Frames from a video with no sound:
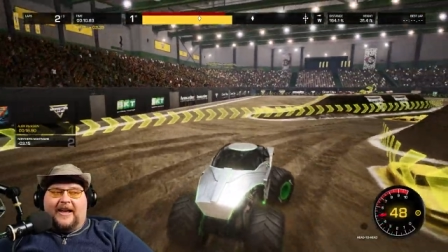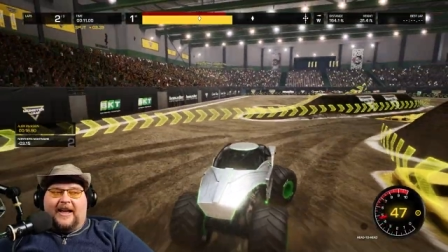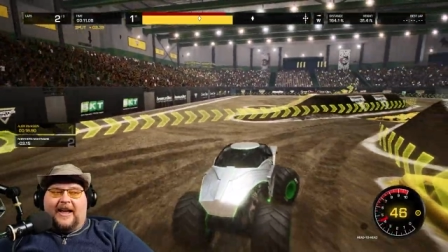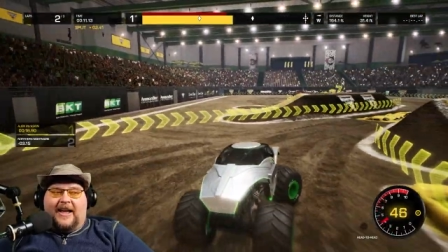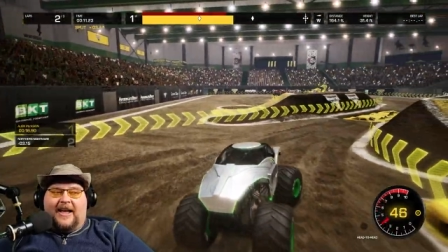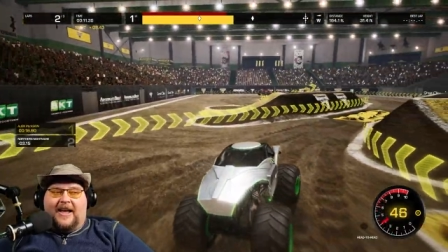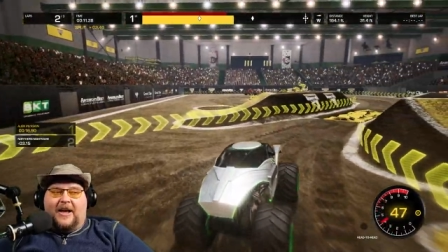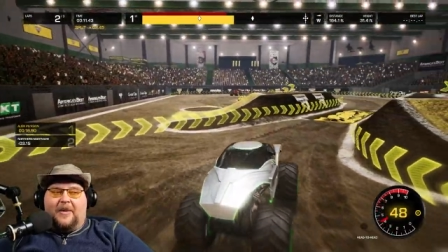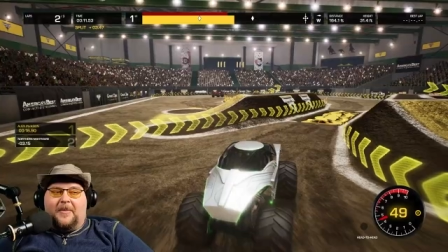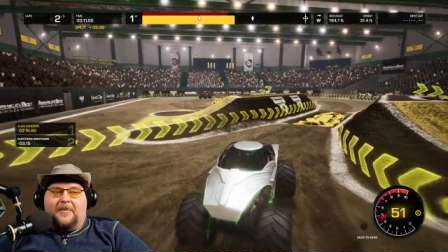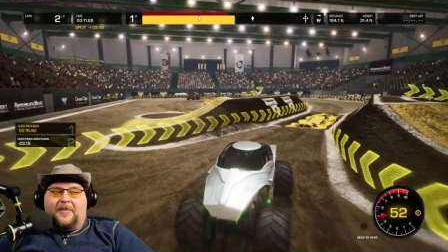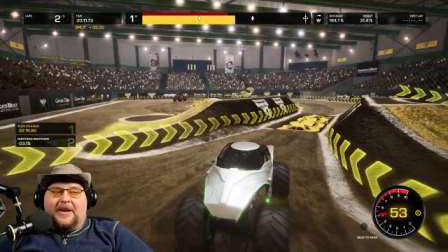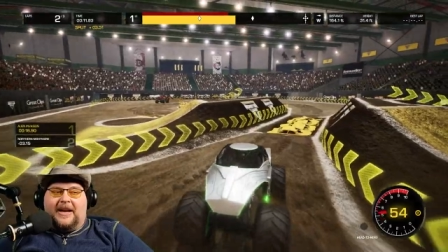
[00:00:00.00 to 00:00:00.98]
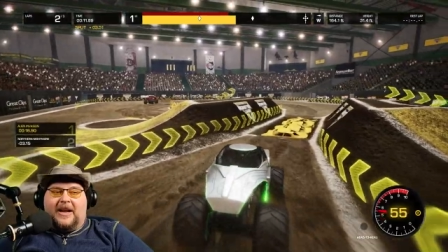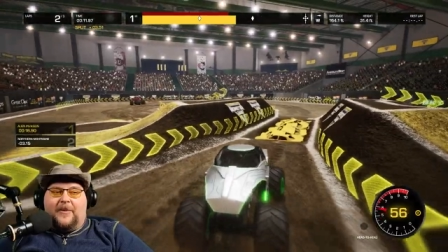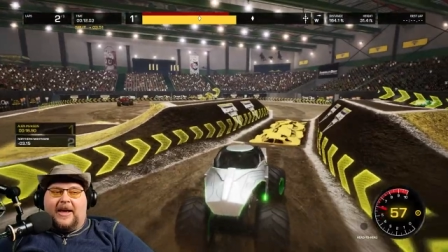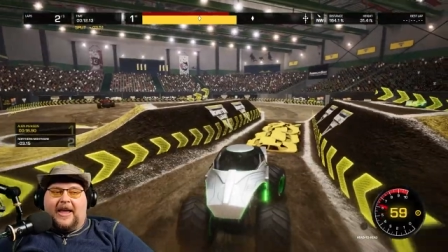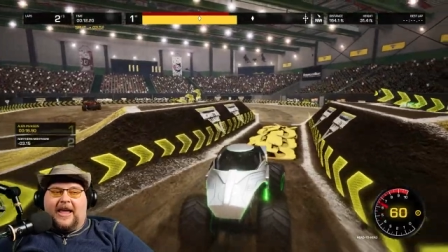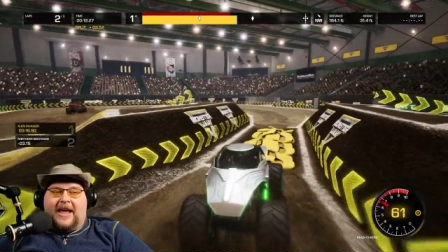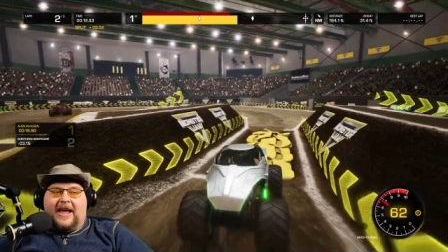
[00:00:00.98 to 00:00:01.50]
Um, but
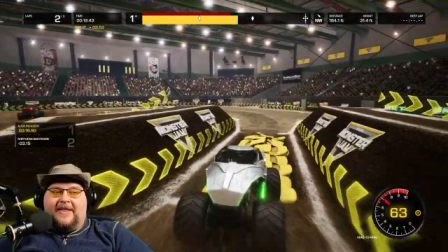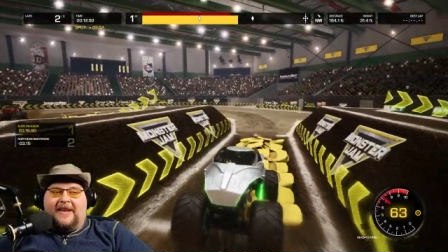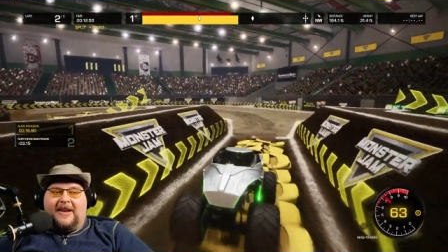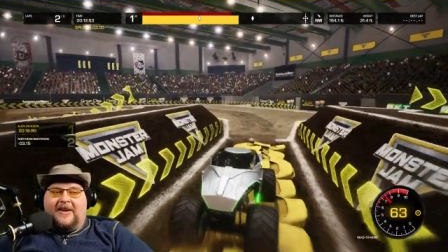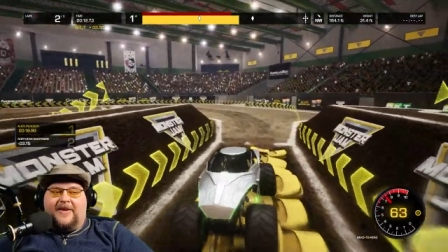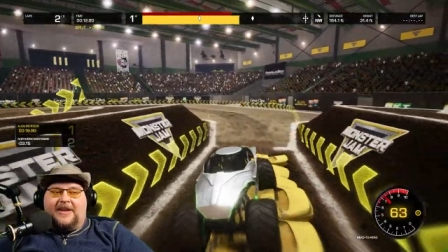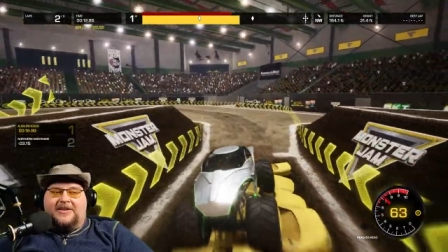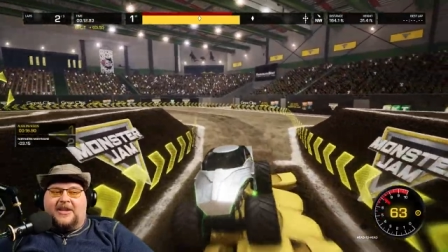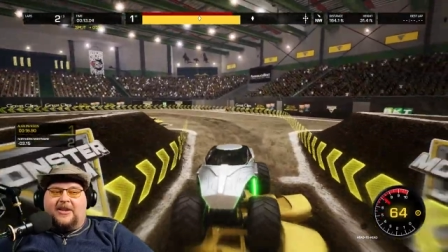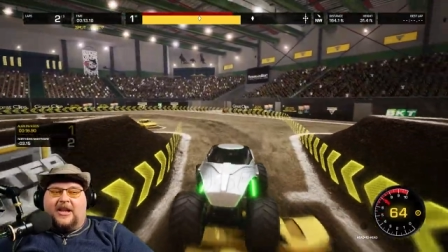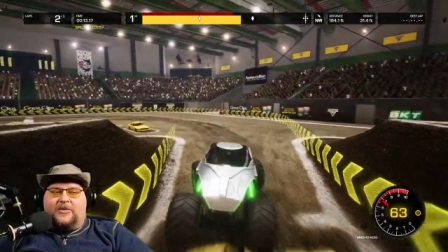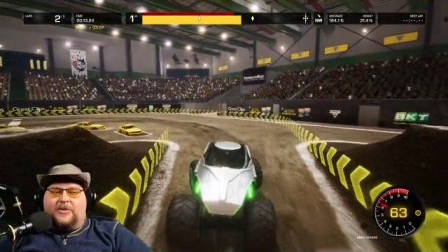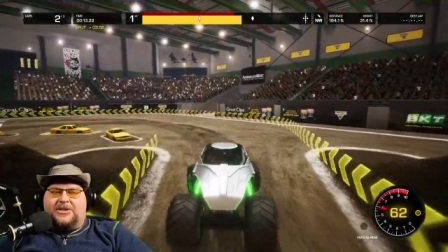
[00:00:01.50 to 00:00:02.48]
anyway, yeah, Alien Invasion unlocked,